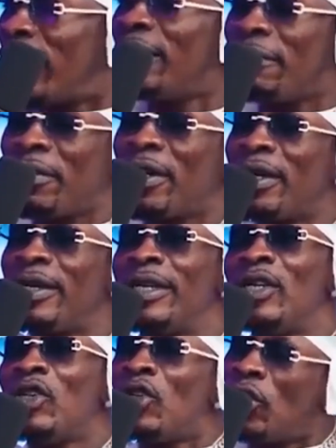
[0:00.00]
I love her,
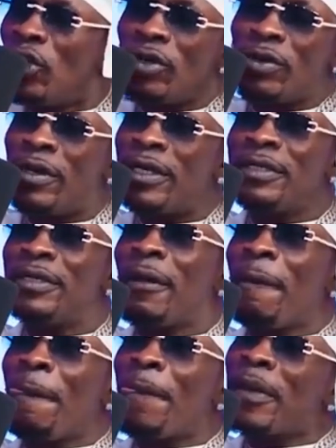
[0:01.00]
you know, and
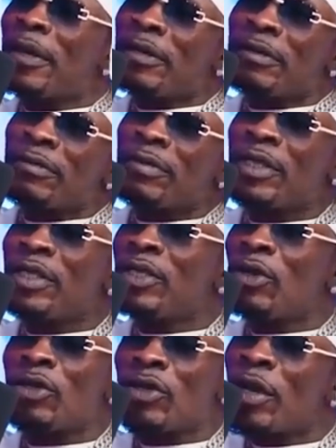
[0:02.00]
you know, she
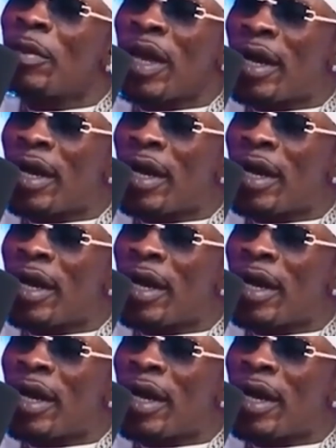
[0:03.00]
also gave me